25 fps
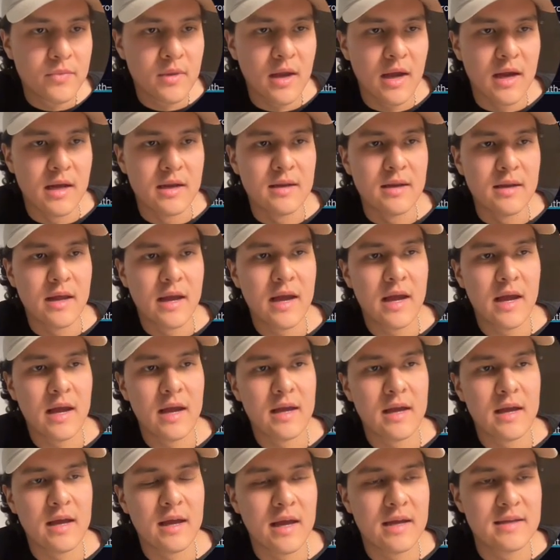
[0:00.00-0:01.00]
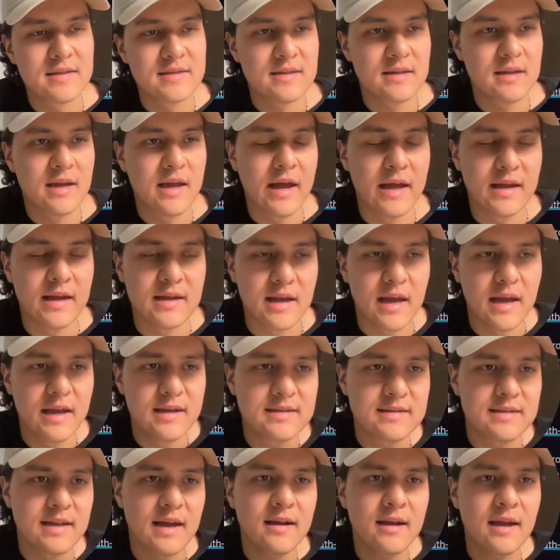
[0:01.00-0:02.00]
And
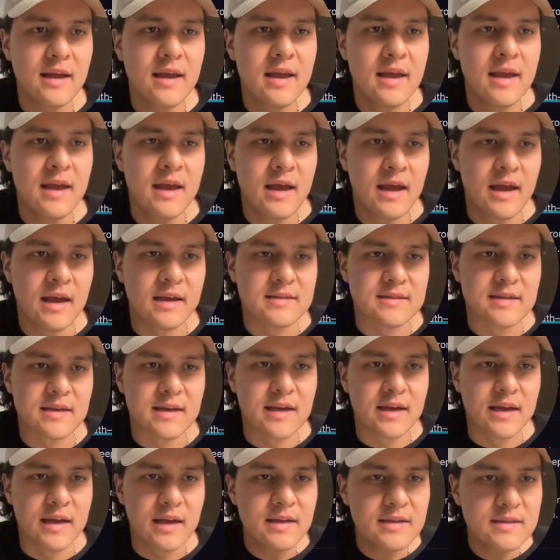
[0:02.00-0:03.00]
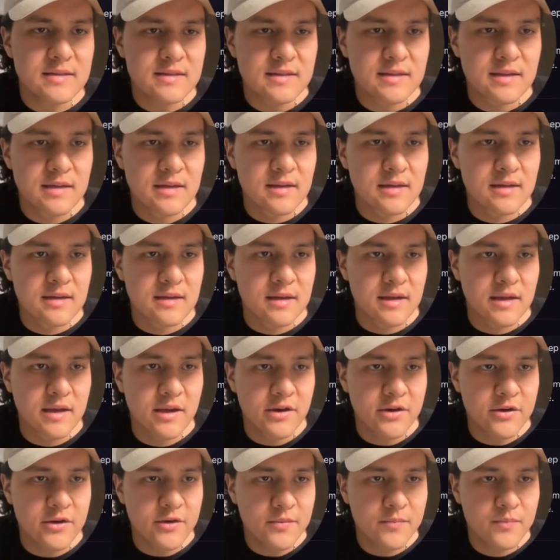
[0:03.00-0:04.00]
haystack has X
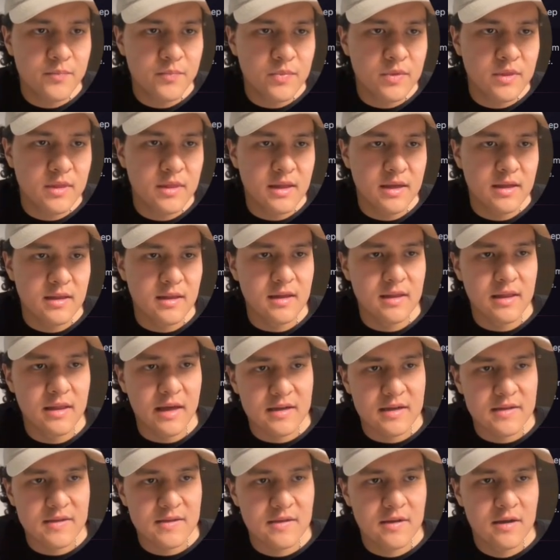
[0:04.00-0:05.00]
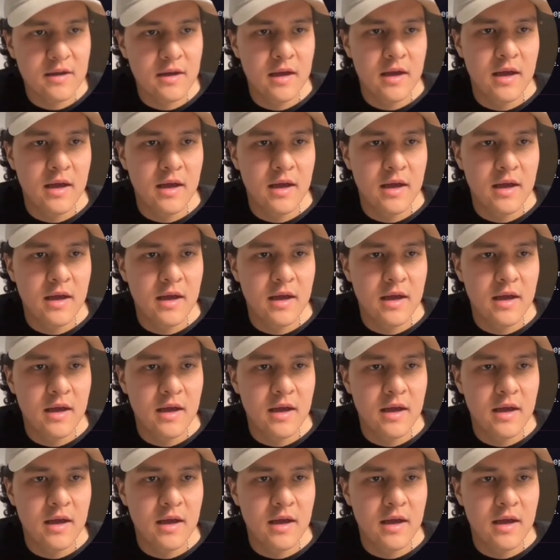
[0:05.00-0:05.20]
here in the next